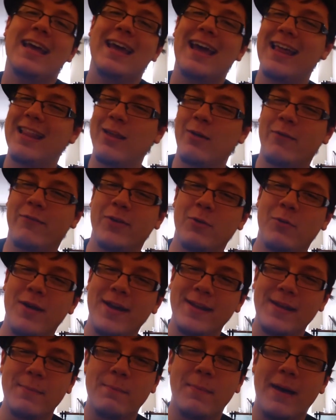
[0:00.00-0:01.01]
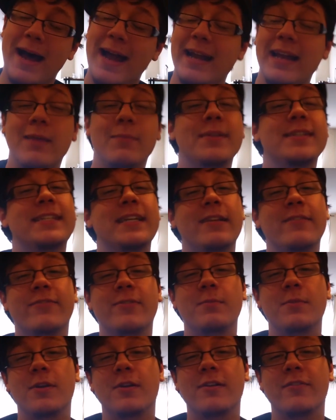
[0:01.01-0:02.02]
Hello everyone, my name is Dylan
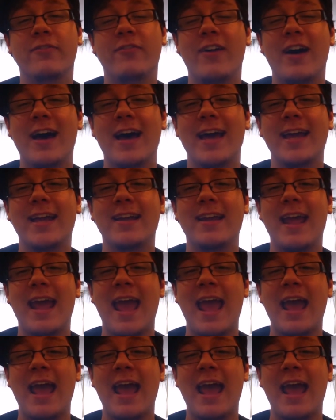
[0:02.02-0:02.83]
from Nerdified,